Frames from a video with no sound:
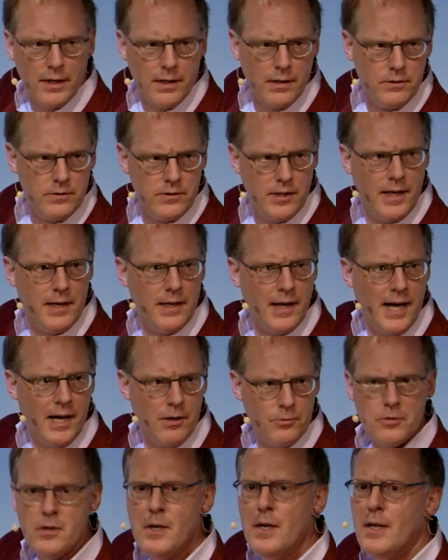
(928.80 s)
like take
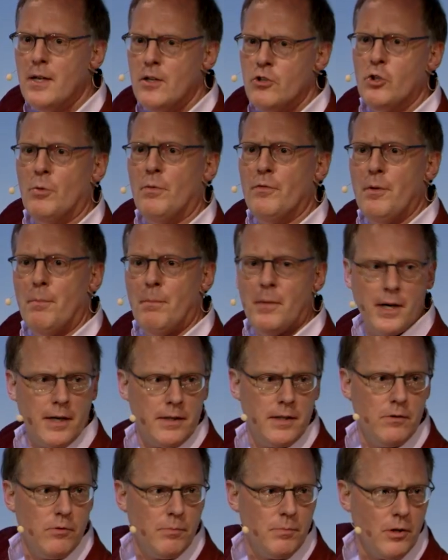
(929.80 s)
out some of the
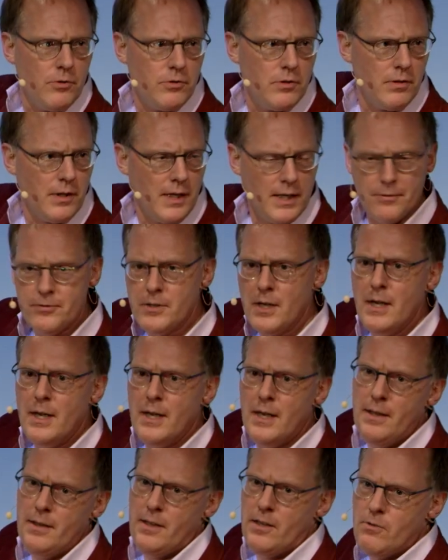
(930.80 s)
marketing from those graphs,
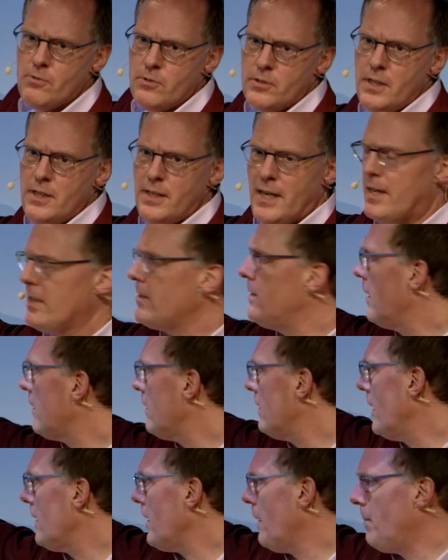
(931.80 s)
then you see actually
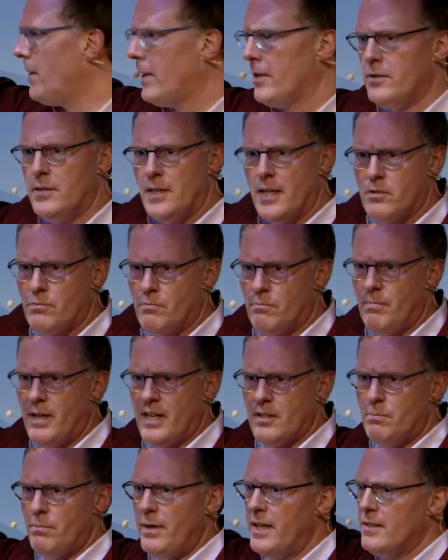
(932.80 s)
that, that Apache has,
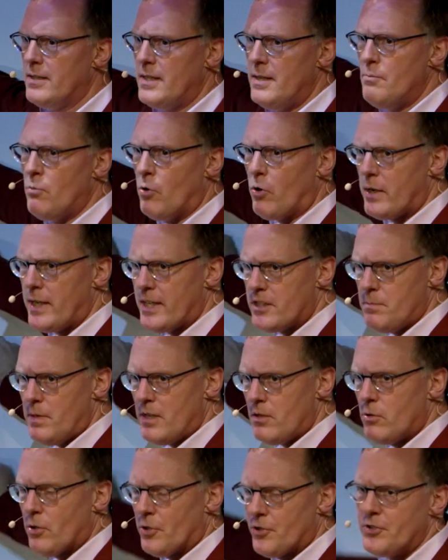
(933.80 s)
has basically more or less
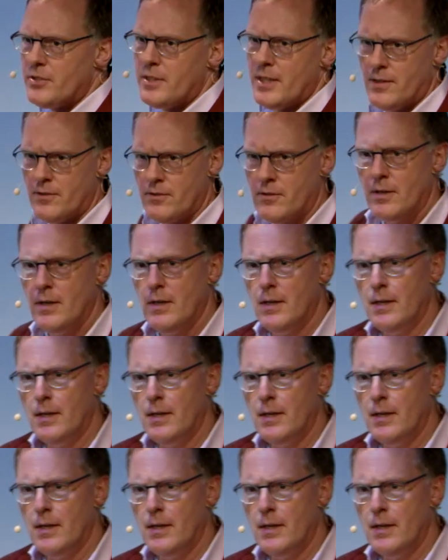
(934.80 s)
been constant,